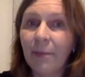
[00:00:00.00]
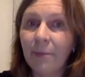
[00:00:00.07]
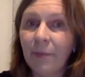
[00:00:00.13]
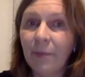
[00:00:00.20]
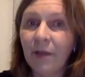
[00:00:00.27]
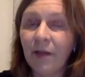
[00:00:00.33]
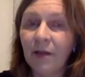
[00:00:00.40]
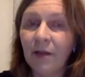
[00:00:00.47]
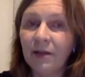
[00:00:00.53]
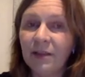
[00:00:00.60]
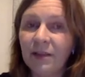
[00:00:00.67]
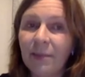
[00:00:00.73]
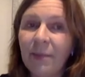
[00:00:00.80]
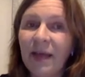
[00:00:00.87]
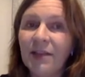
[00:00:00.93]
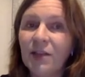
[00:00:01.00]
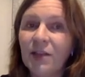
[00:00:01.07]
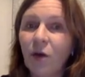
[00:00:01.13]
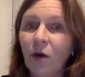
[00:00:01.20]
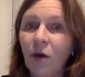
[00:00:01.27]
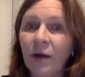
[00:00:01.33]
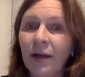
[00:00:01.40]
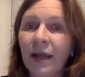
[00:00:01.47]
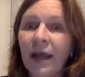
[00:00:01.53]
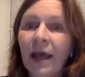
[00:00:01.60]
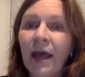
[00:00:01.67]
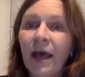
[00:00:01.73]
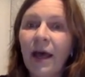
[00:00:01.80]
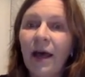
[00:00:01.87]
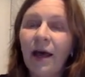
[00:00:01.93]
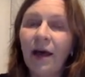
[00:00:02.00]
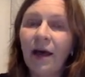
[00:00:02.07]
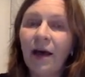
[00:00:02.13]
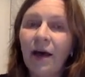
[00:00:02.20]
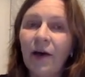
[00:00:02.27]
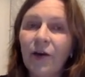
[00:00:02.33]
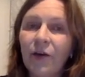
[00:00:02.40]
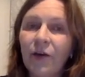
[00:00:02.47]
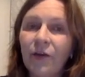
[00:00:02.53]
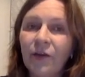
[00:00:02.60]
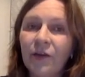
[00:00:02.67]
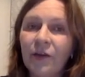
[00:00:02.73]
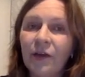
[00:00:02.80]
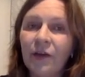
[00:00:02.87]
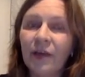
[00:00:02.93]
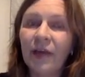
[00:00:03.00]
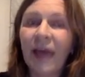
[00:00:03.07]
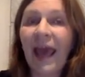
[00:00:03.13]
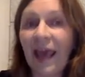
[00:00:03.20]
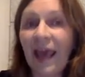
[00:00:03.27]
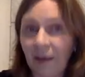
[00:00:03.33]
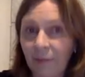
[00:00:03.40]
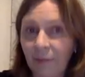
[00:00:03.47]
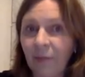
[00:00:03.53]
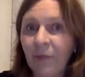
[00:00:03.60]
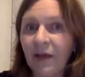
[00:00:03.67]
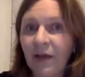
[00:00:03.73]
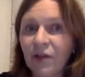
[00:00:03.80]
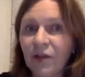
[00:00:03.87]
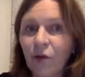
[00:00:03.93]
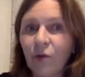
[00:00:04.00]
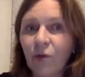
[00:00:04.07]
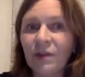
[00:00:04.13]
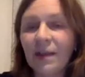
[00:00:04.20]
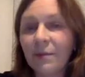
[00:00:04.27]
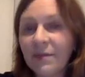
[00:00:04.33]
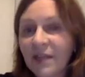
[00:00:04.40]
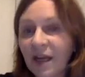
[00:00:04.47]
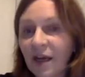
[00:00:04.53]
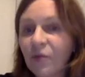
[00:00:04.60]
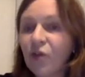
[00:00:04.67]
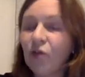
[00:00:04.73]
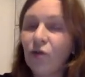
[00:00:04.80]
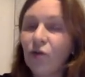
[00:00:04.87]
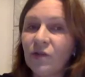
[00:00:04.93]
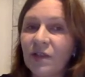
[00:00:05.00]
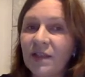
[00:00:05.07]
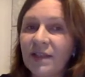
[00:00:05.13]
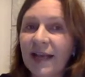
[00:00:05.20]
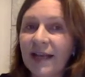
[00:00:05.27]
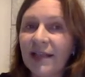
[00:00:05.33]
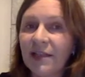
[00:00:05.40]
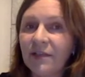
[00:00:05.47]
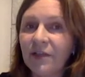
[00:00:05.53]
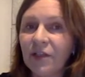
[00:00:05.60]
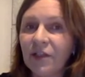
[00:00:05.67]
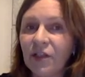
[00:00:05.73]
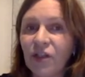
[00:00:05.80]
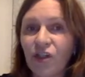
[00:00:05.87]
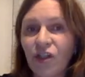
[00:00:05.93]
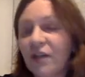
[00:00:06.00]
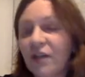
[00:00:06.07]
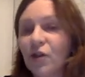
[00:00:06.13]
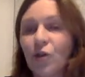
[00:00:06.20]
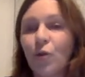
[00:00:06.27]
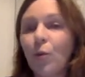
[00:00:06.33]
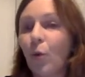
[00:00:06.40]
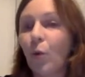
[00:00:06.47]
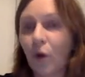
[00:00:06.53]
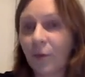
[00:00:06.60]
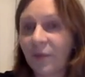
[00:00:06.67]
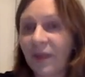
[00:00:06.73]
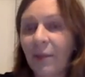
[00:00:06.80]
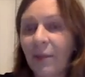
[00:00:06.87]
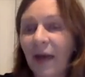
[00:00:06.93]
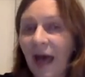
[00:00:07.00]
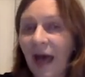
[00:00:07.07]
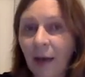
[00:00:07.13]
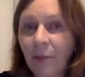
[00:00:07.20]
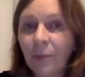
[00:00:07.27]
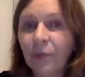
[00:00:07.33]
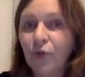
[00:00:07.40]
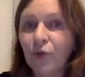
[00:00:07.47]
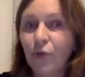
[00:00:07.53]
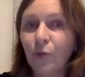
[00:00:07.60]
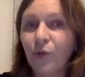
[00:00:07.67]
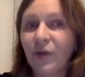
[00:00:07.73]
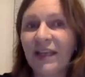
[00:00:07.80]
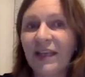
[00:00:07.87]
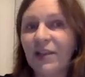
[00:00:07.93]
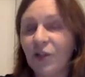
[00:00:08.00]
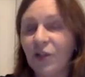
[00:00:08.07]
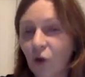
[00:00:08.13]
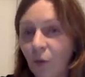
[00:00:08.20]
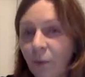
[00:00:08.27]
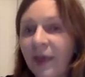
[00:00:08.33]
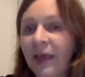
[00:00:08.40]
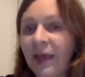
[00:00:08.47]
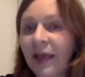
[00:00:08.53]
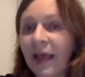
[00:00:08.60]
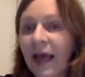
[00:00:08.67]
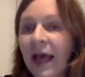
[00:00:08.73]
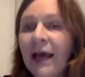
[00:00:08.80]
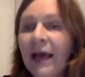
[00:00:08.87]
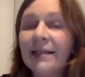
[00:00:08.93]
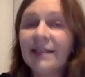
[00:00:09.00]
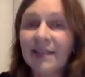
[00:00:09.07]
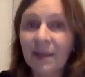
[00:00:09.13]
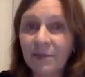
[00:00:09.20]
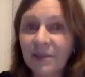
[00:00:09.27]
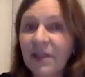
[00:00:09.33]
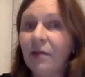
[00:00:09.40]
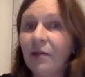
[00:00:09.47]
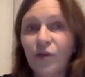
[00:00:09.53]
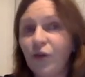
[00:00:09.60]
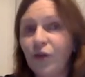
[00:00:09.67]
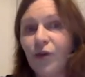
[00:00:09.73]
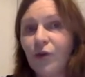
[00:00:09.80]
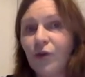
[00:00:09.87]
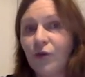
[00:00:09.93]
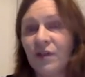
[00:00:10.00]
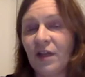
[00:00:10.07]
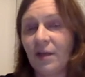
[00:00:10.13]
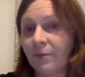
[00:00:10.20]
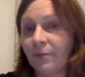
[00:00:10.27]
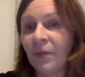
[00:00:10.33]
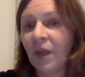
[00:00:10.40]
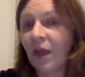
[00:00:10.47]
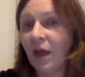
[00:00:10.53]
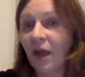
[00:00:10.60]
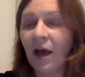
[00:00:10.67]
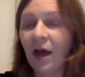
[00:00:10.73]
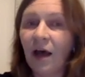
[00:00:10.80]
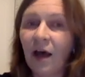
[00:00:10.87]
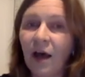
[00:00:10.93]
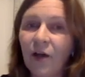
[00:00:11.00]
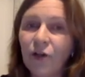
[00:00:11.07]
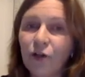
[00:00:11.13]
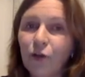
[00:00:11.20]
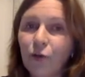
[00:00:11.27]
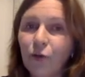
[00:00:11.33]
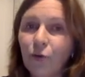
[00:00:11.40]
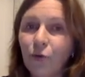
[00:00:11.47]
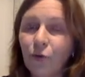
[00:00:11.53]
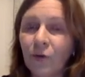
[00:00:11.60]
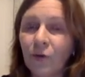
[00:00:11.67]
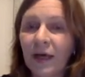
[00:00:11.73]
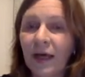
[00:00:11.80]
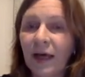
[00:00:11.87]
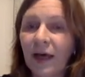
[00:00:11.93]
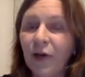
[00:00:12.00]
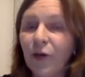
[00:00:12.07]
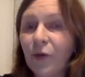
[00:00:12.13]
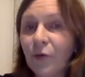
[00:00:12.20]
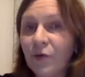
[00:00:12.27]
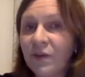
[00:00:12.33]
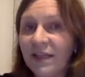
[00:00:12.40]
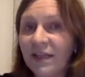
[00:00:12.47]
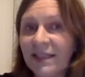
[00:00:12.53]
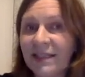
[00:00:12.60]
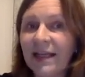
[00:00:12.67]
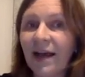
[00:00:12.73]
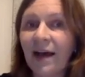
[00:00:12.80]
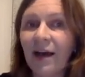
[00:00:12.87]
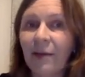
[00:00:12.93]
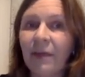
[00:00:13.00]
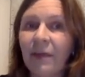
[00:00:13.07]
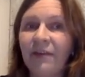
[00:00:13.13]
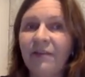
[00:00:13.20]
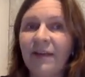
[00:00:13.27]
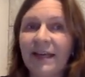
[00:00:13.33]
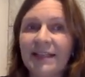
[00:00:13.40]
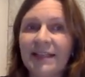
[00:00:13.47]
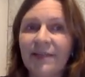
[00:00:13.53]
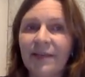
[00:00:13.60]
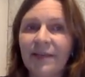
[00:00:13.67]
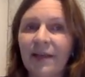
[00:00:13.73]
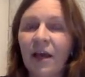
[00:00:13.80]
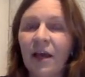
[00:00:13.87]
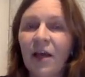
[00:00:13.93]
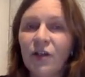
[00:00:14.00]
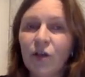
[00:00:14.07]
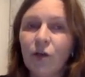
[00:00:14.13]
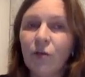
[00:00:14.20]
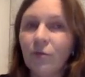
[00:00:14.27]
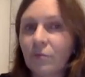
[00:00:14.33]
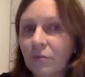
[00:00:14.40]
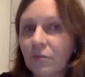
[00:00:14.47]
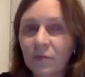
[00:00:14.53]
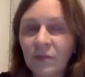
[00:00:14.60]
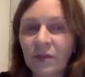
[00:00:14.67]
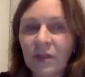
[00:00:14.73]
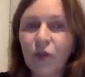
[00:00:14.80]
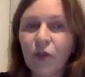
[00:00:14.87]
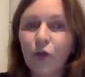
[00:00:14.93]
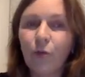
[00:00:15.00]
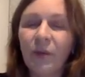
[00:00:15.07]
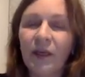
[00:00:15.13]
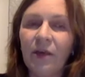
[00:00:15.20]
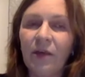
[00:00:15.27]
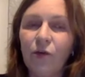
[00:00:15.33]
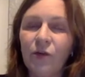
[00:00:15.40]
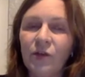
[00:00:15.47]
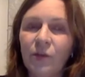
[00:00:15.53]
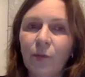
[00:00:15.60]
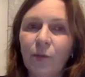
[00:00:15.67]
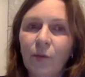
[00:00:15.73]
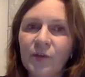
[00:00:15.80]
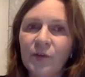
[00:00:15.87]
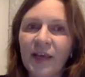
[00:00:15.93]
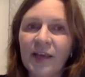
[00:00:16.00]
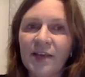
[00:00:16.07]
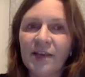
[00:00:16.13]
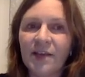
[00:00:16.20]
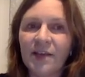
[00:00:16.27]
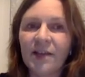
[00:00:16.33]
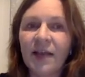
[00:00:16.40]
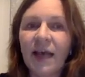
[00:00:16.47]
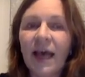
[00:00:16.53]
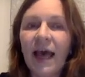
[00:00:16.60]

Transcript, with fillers: have, uh, depends on uh, the aim. So sometimes you use these activities just to warm them up to bring the topic. Sometimes you use them uh, to uh, use that time effectively. So these could be used in both cases.